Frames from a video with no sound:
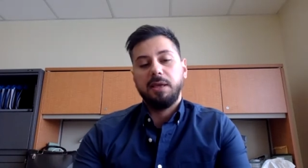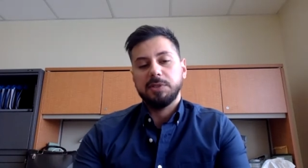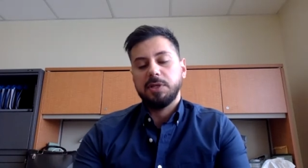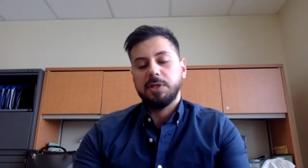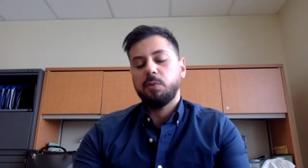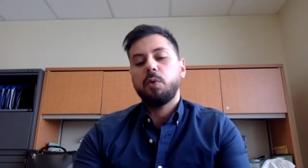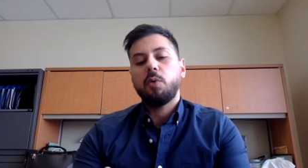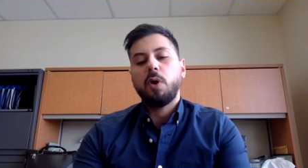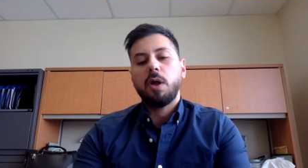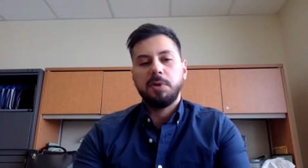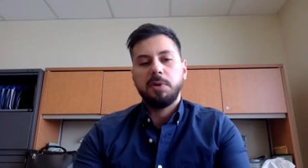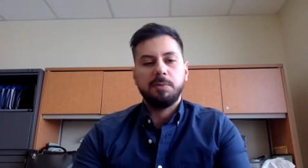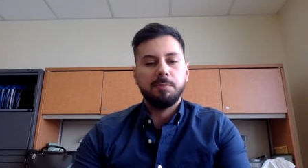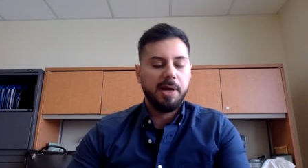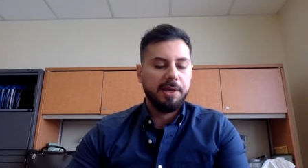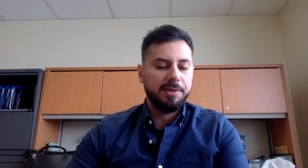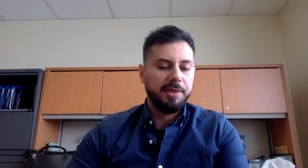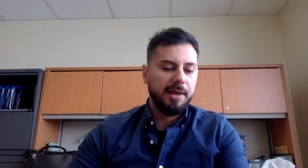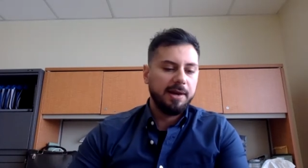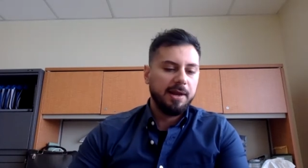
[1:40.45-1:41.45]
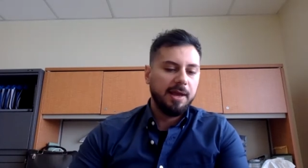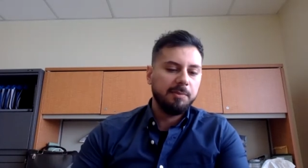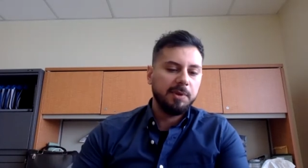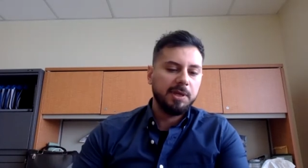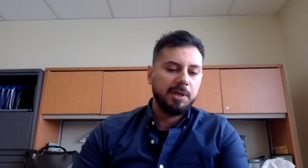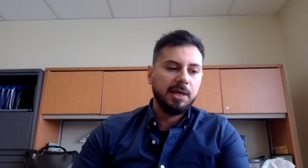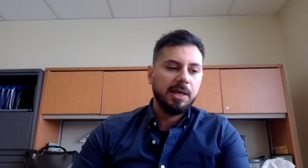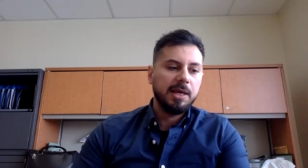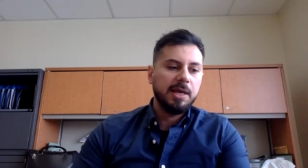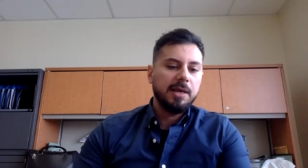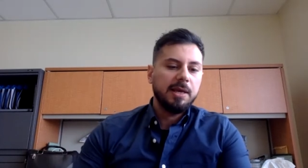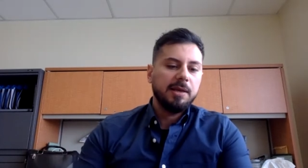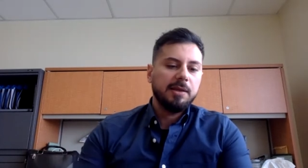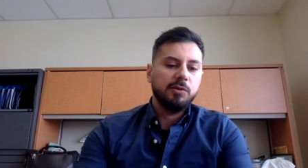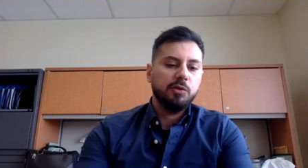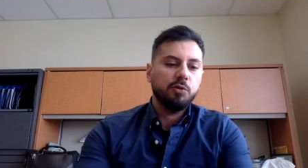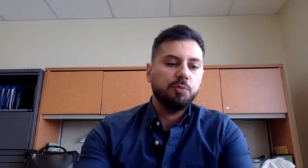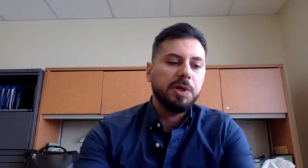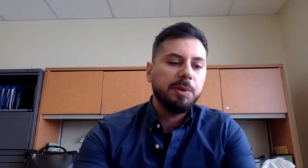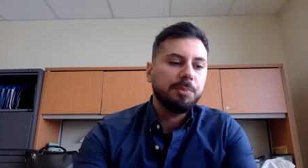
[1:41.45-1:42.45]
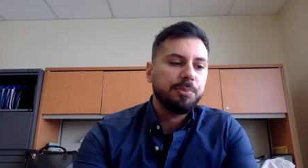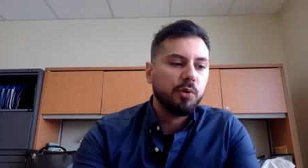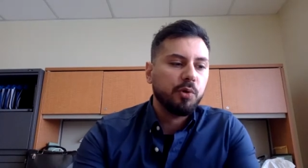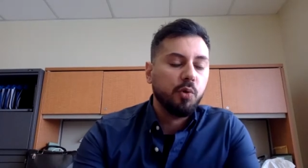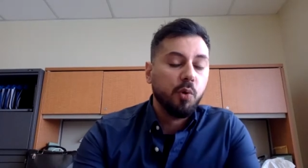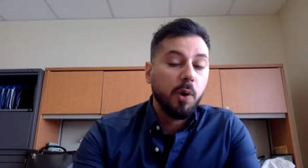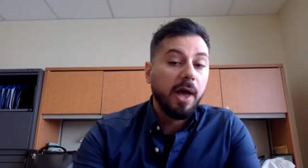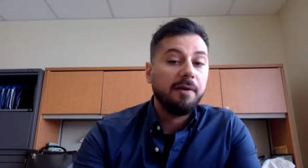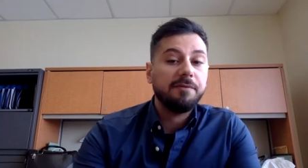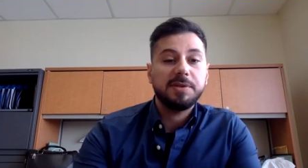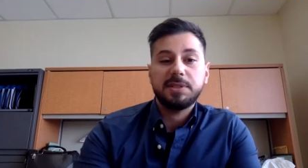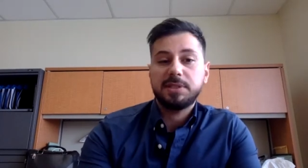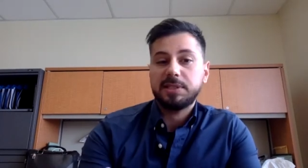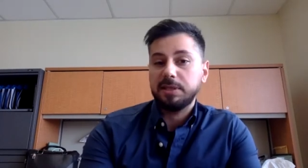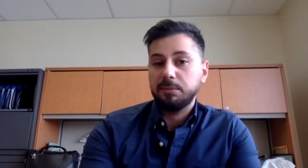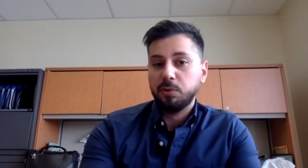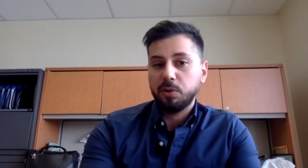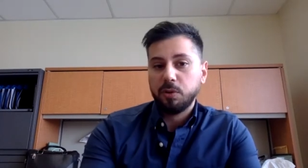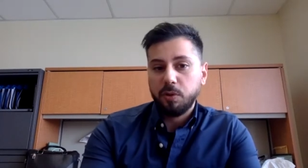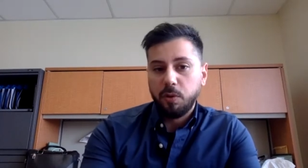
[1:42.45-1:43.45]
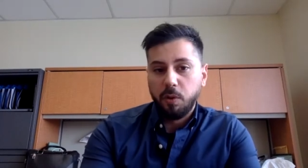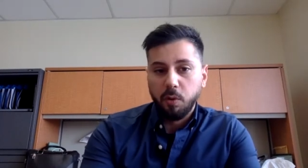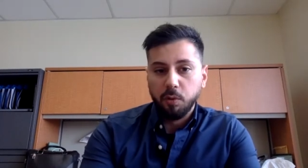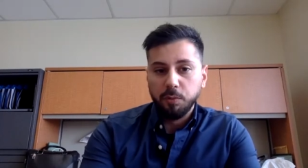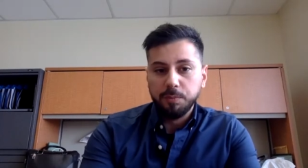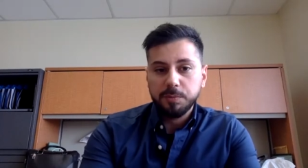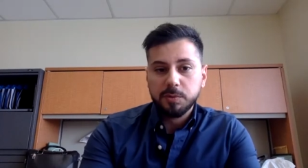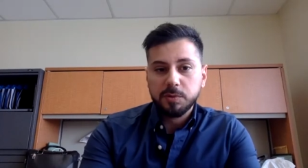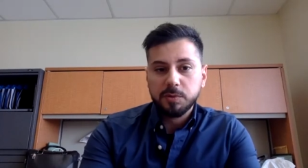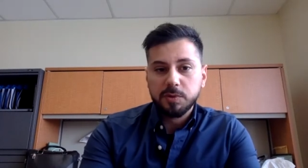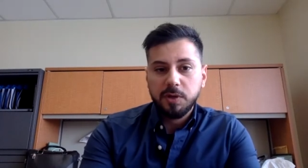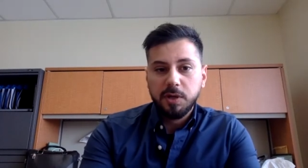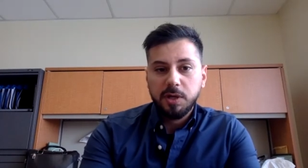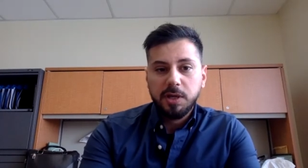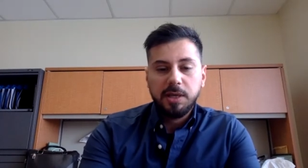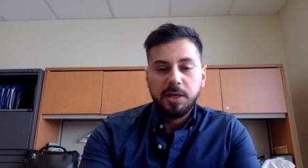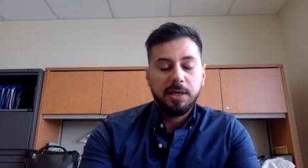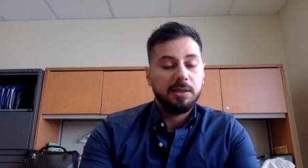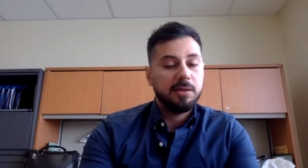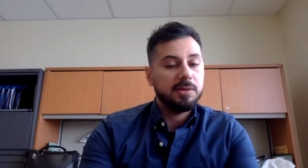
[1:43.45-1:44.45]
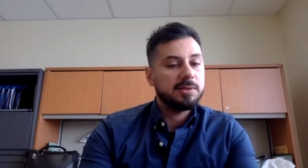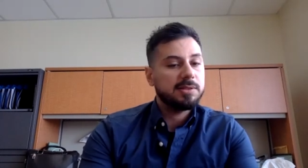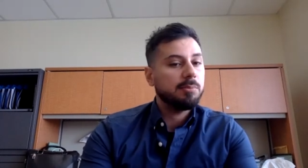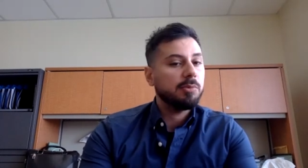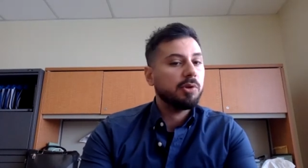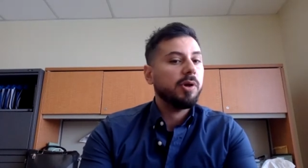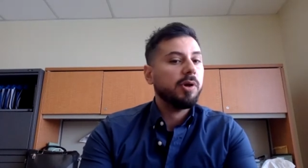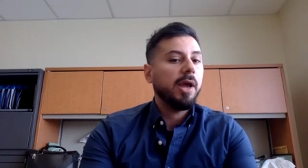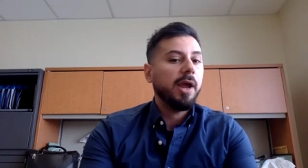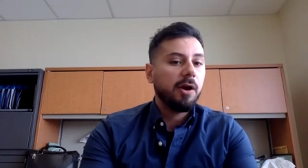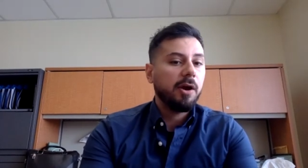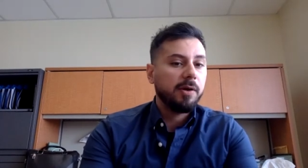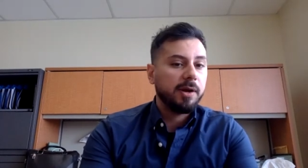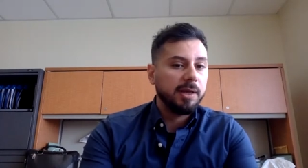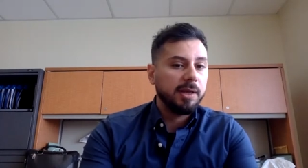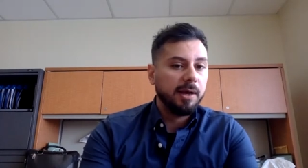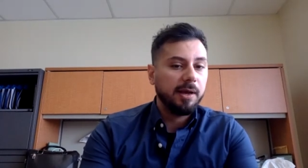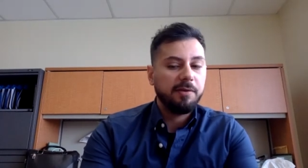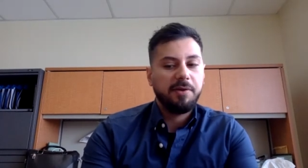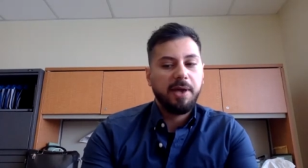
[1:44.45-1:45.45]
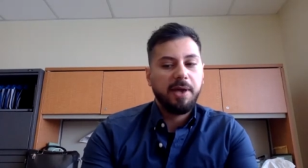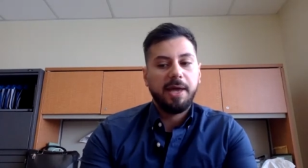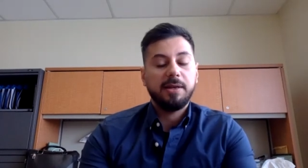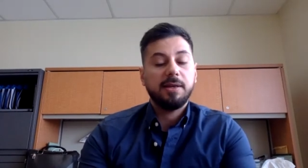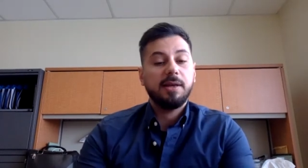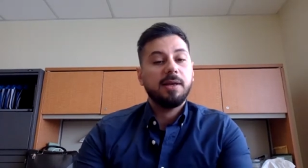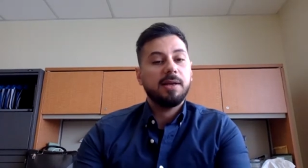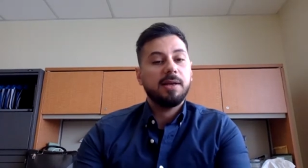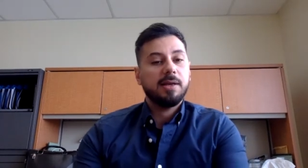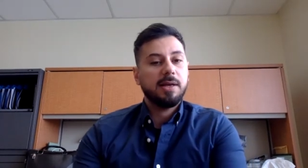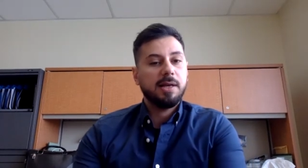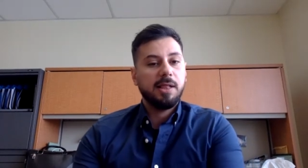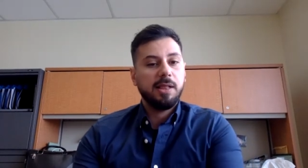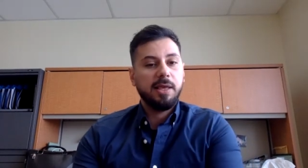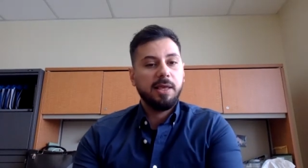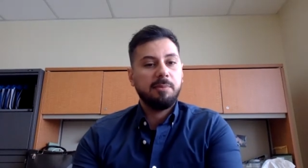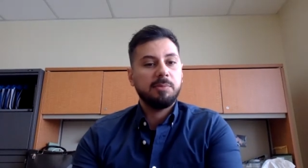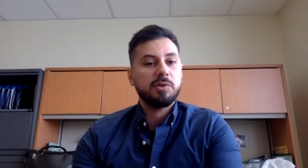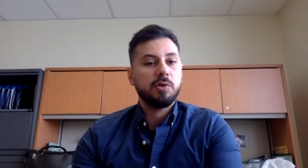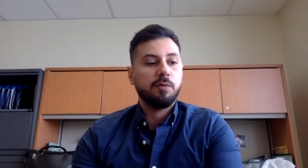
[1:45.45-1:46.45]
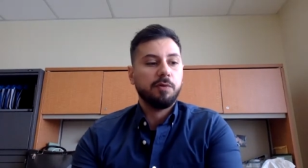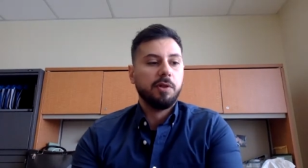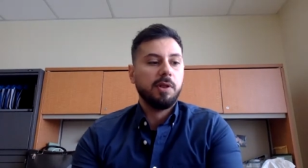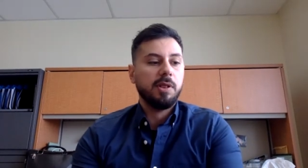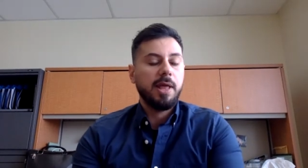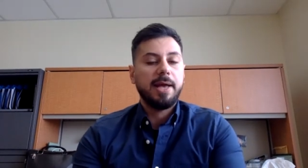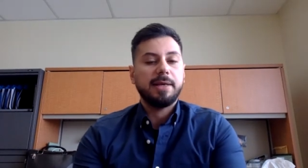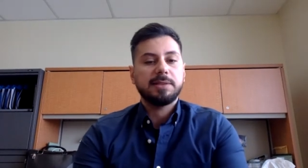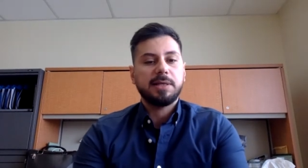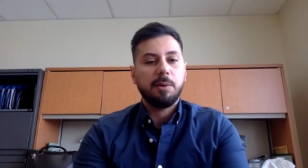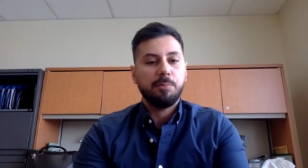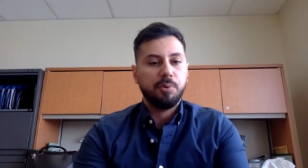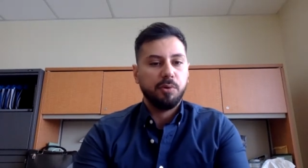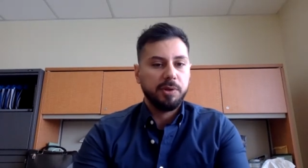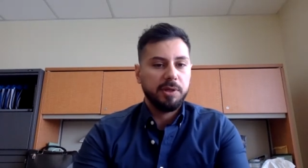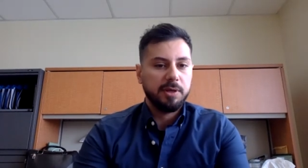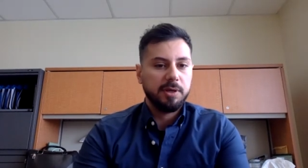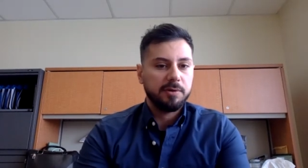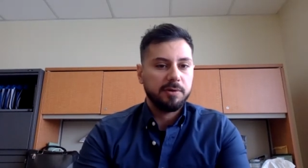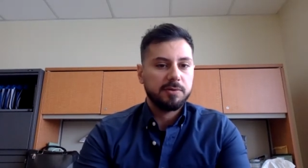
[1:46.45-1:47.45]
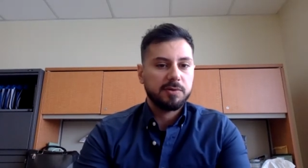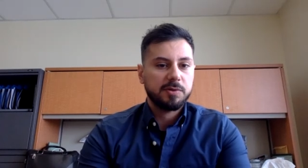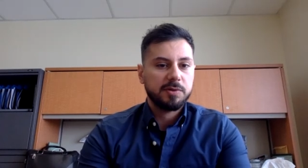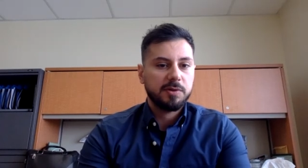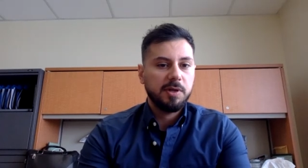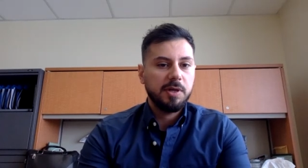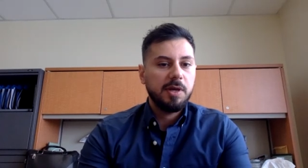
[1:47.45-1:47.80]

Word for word: Now, what do I mean by that? I mean, do people who have similar homes in a similar area have had claims over the last couple years?